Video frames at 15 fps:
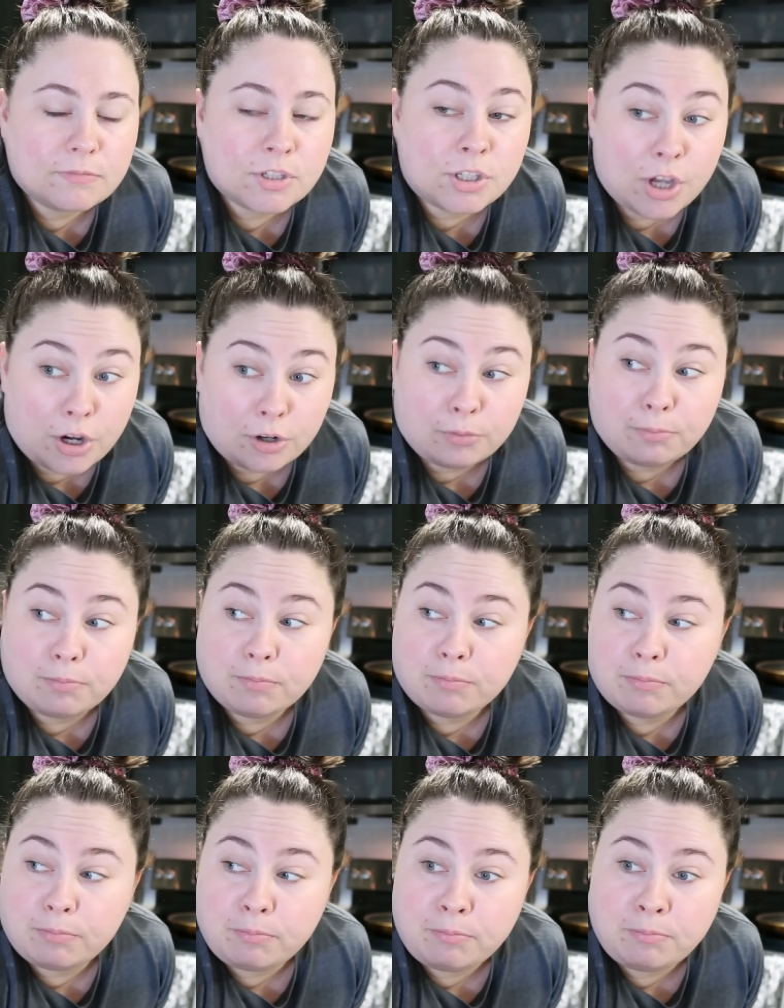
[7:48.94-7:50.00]
So,
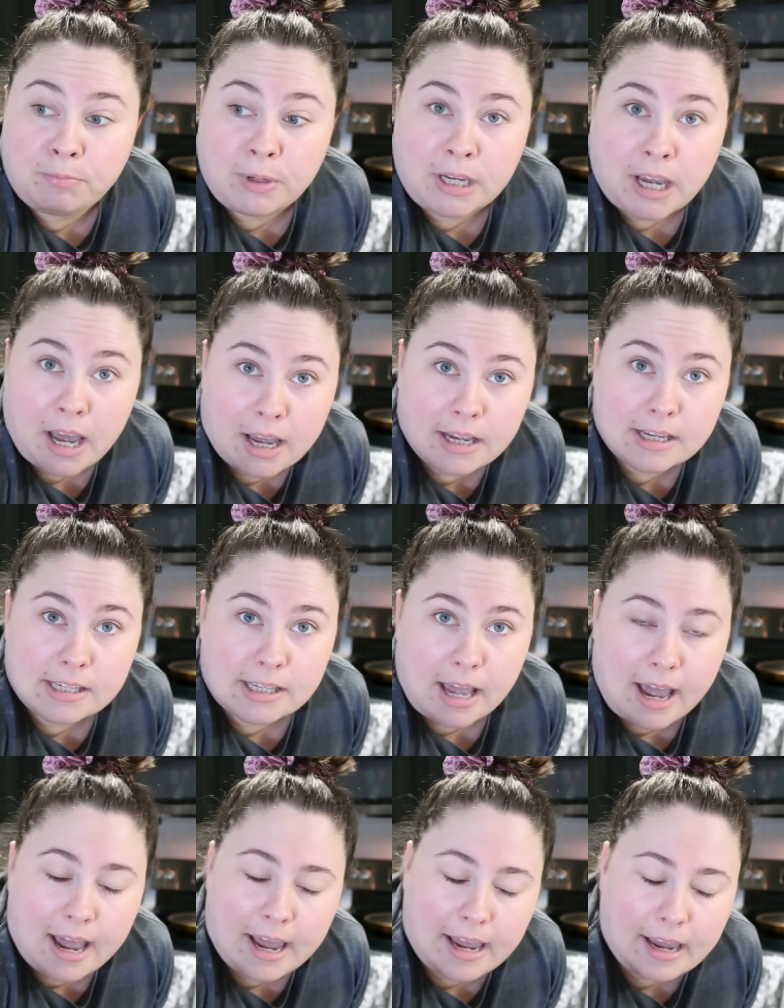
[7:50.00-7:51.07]
because
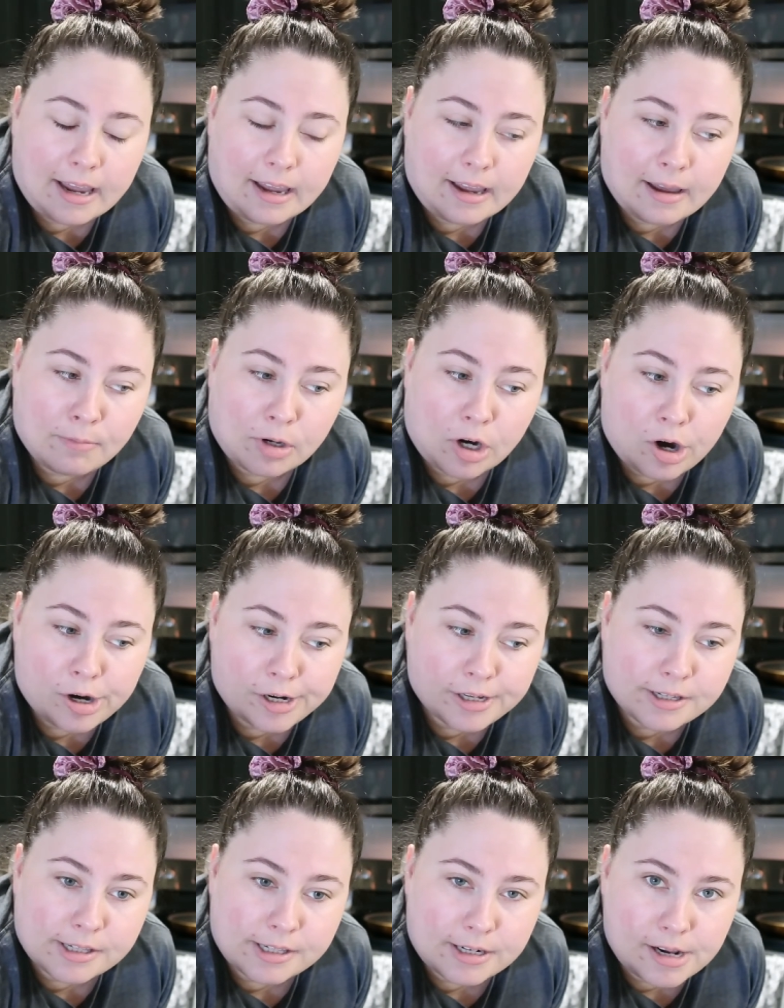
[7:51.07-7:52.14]
I am an
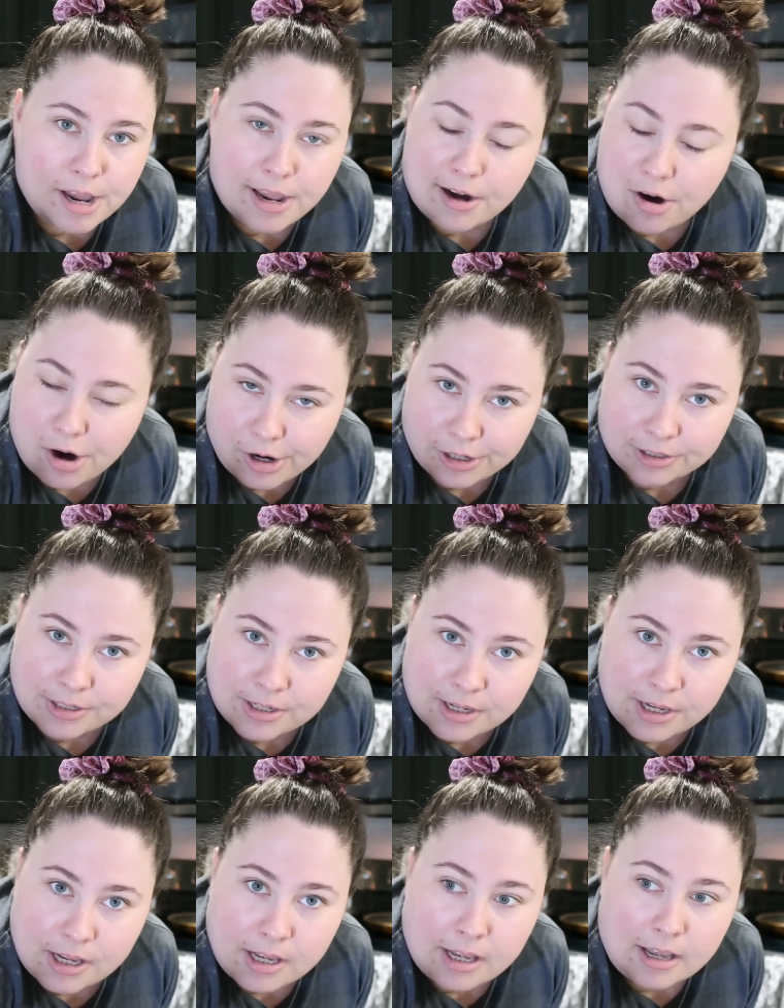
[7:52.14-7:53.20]
artist at heart,
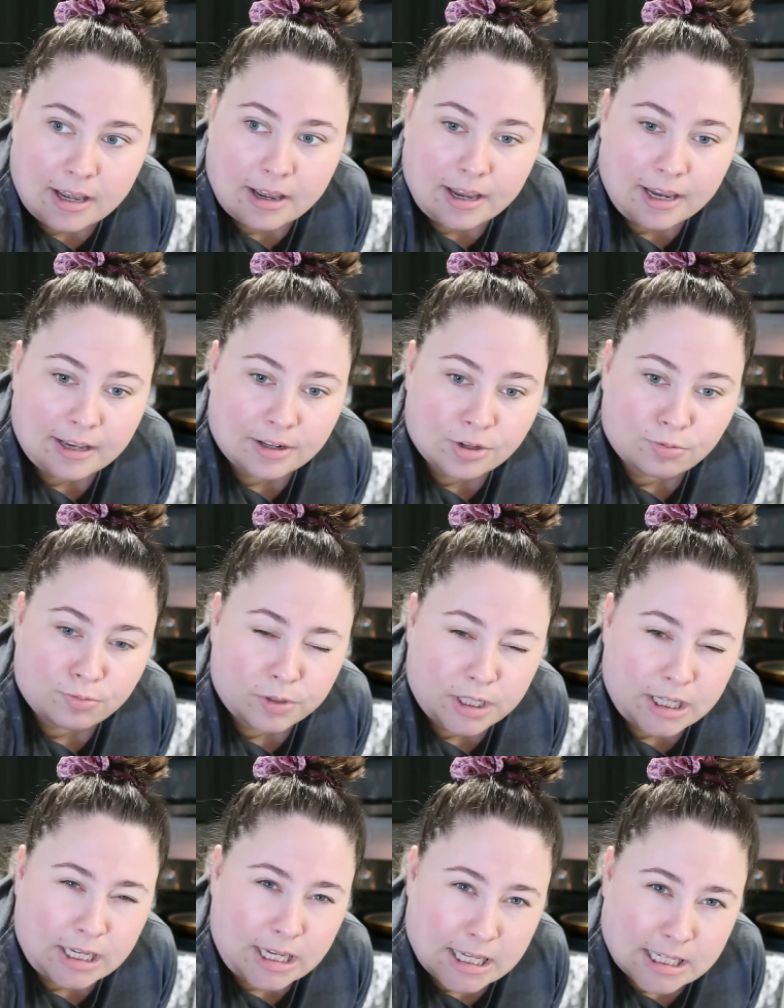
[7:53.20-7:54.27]
it is
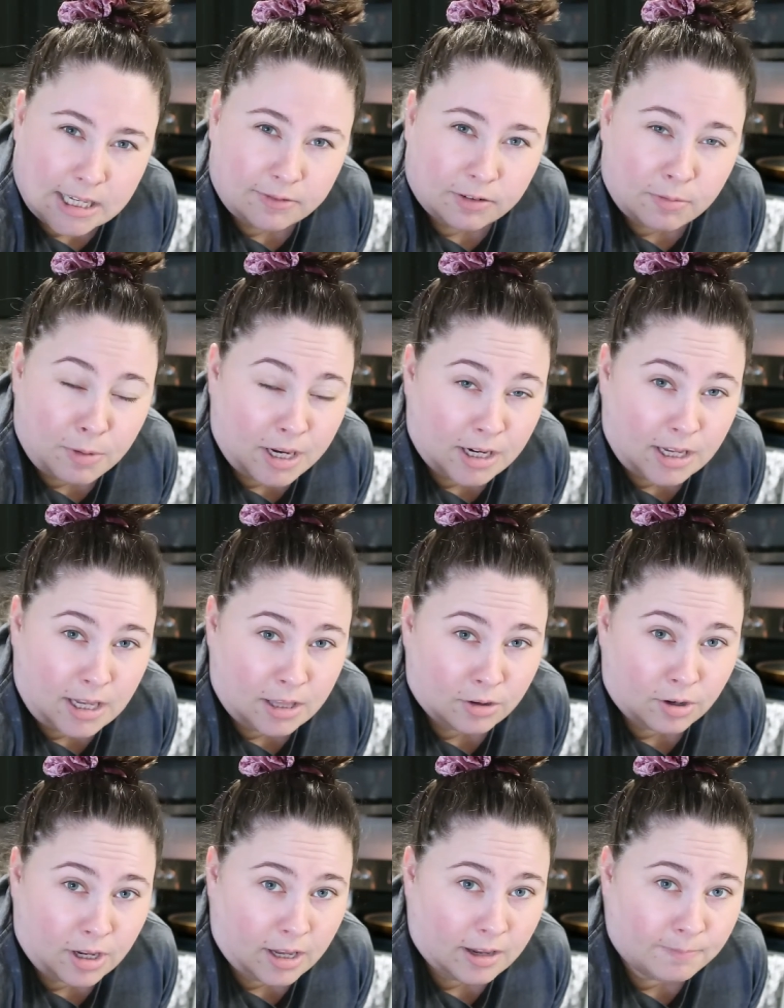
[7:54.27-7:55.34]
really easy for me to
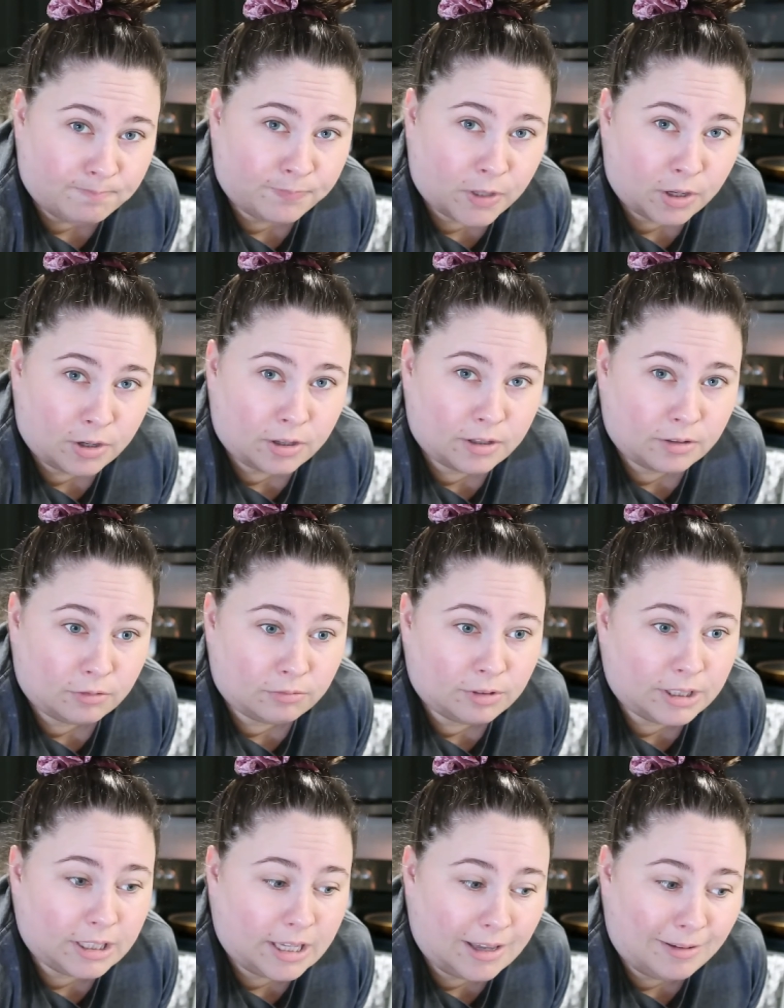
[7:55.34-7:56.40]
either get
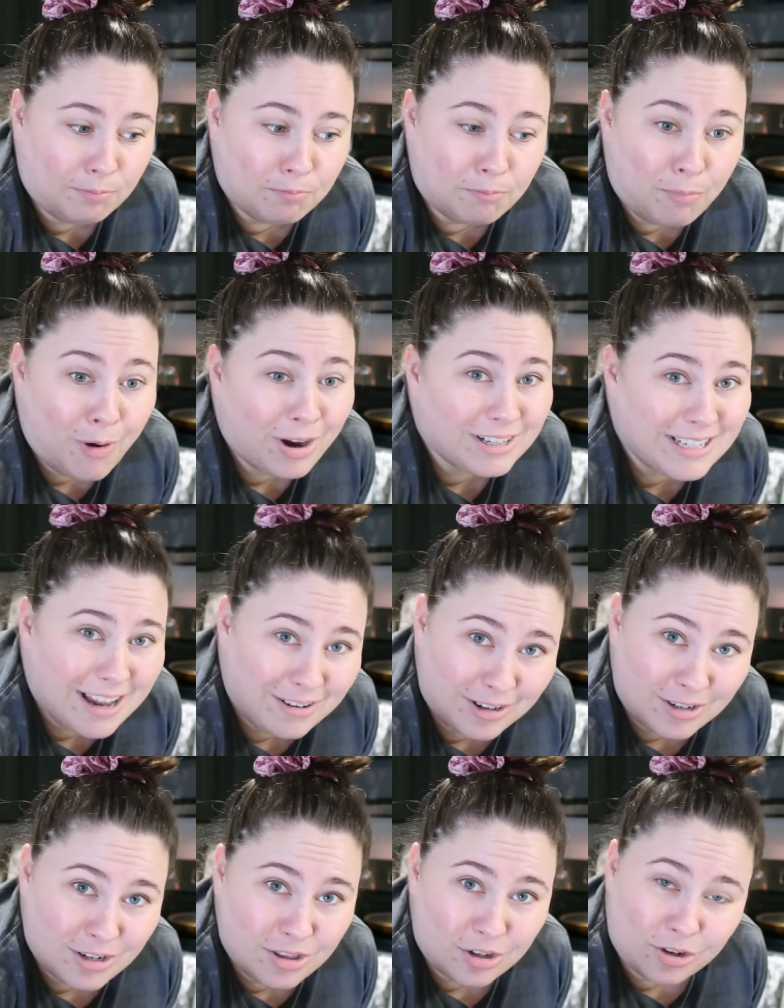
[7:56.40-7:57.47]
really bogged down
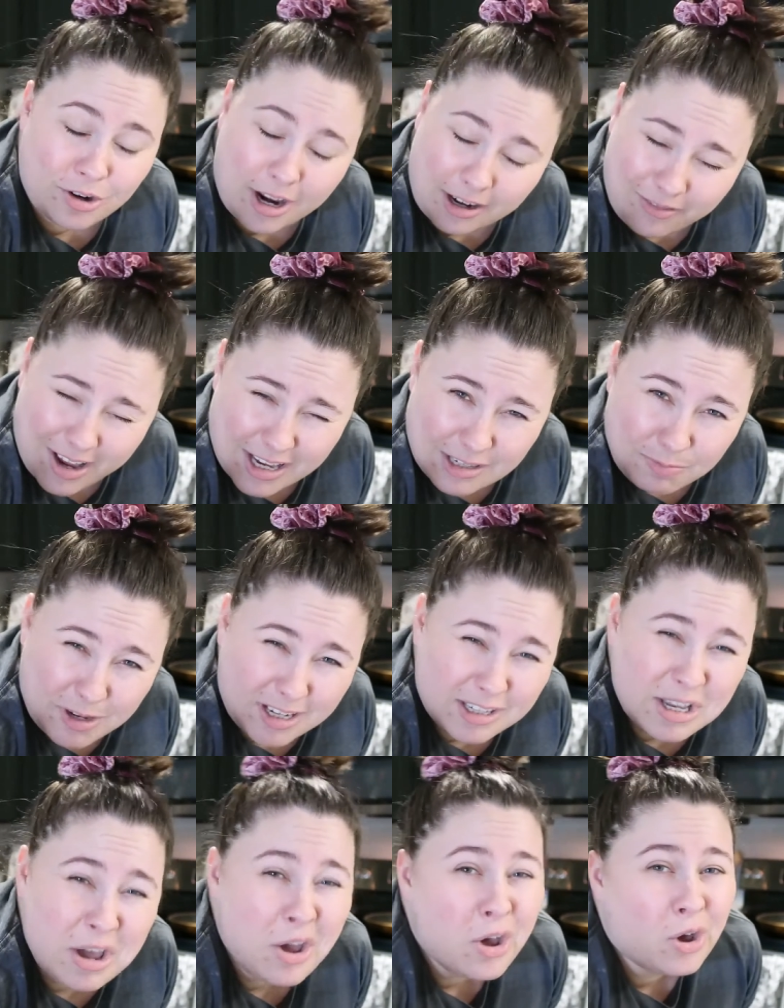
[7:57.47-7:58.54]
into the creative
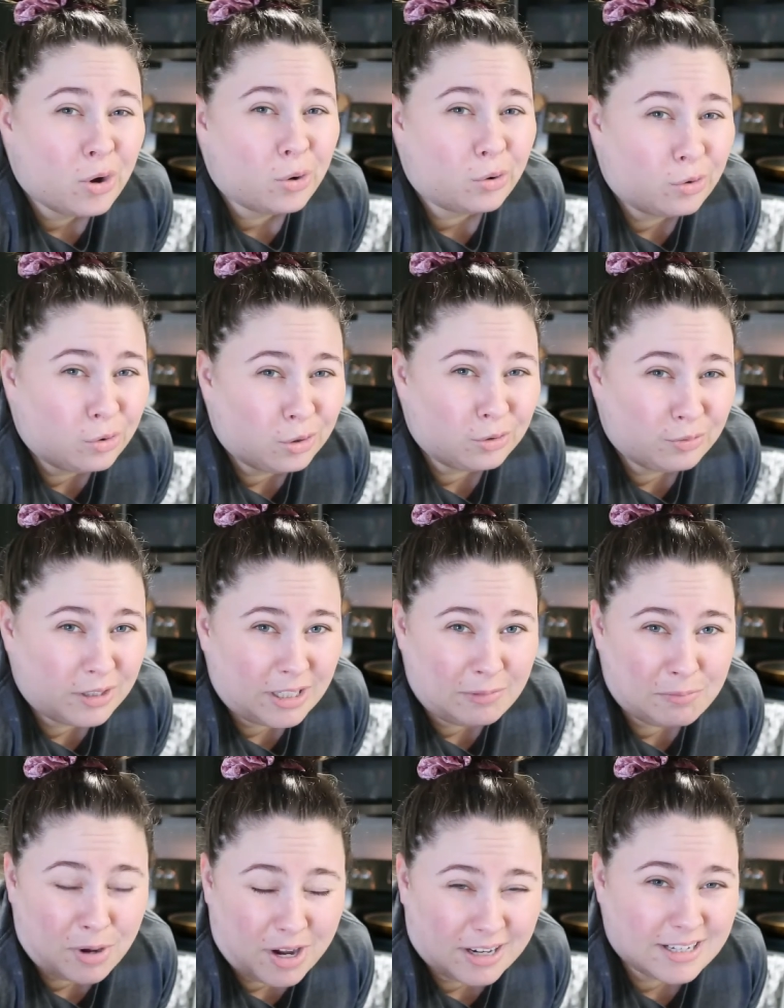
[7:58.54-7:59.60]
aspects or really
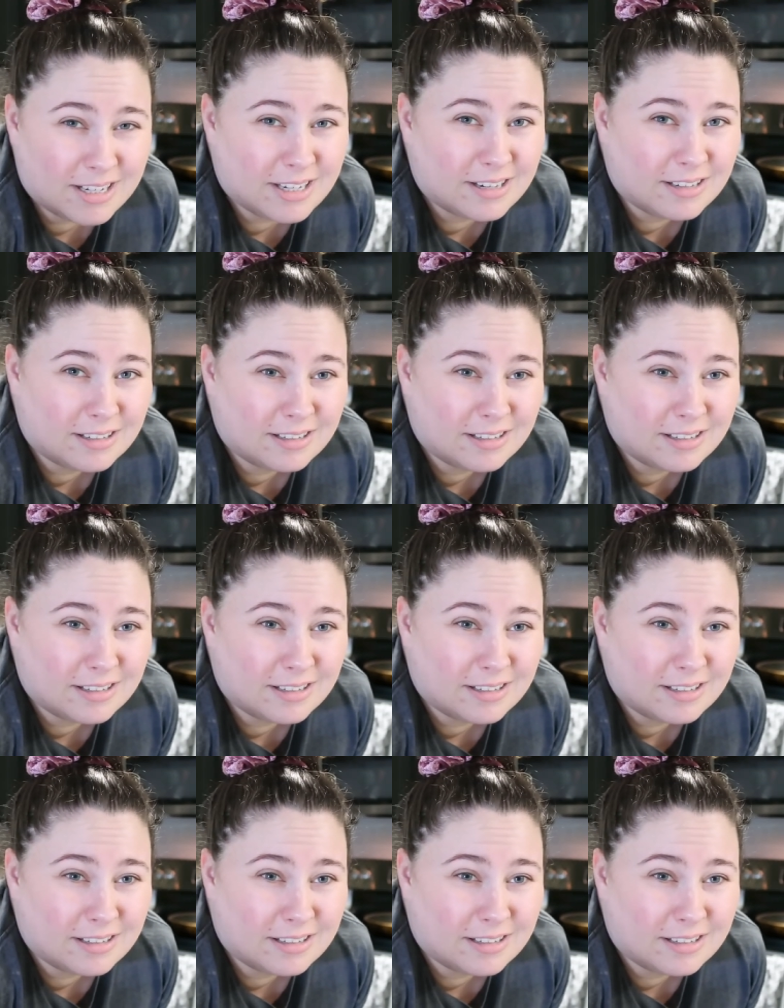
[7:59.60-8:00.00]
bogged